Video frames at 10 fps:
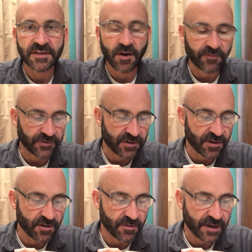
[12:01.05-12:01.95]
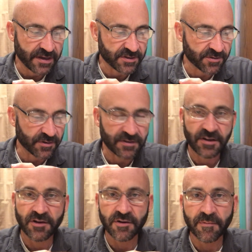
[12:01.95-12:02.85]
is helpful to you as you
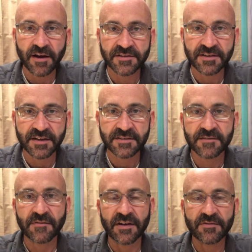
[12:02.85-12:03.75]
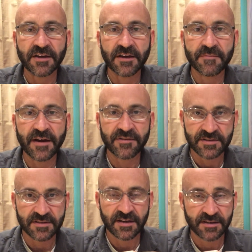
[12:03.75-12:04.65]
continue to process and think about
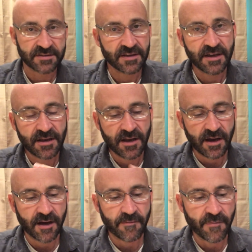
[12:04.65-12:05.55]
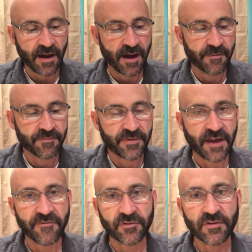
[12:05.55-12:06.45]
these things. Um, I'm
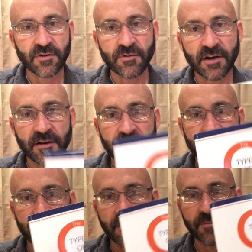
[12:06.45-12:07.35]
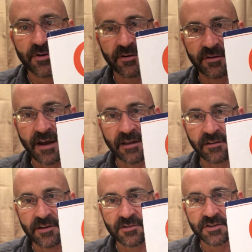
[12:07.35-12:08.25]
thankful to um, the book Nine
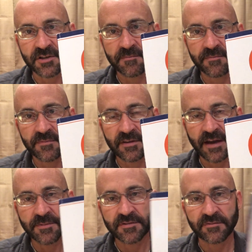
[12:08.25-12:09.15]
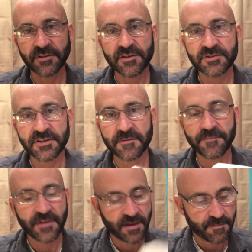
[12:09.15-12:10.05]
Leadership Types of Leadership
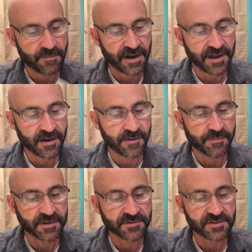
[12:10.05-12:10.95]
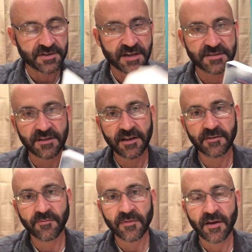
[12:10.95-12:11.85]
by uh, Beatrice Chestnut.
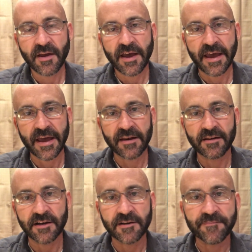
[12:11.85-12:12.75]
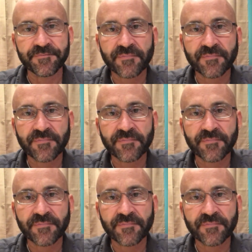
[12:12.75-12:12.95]
And uh,